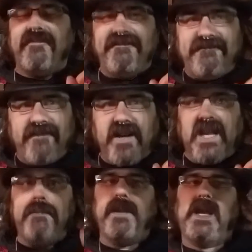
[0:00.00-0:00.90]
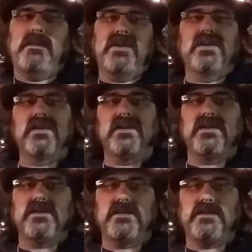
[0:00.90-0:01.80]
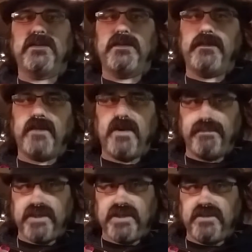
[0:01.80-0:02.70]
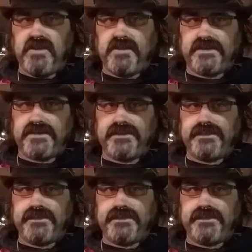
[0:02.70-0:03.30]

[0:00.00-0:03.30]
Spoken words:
a fucking baby of blood loss.